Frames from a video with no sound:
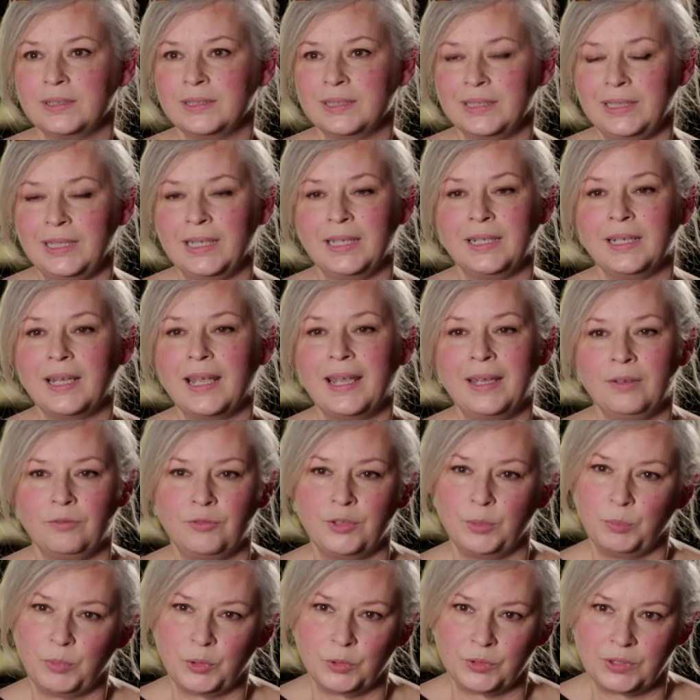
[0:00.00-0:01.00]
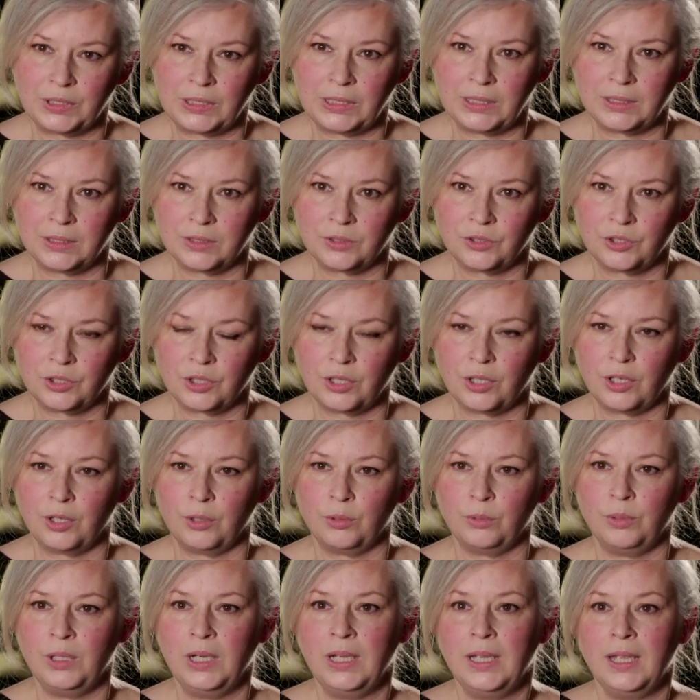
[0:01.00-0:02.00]
seeing everybody in the
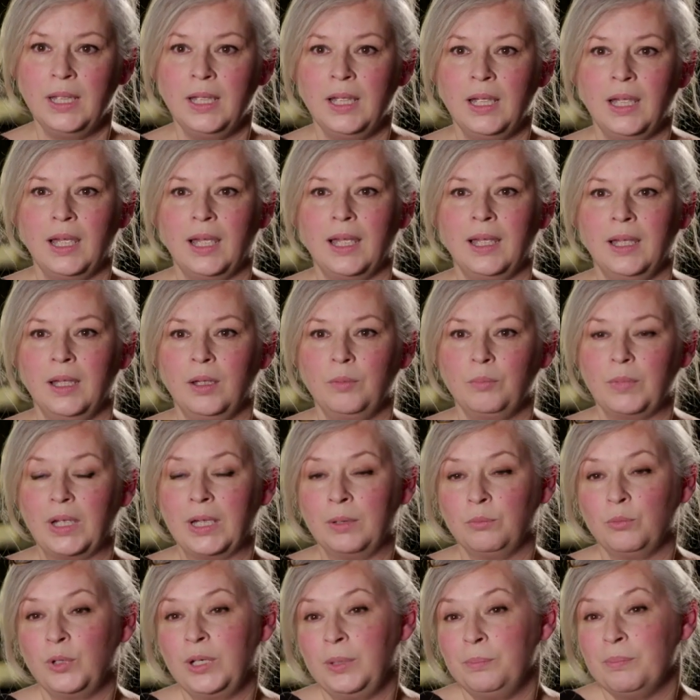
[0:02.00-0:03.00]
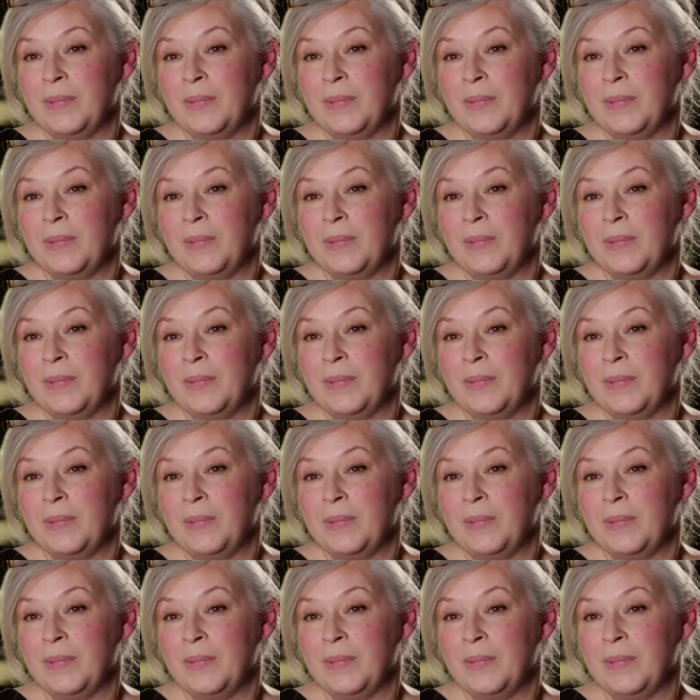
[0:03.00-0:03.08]
show, and we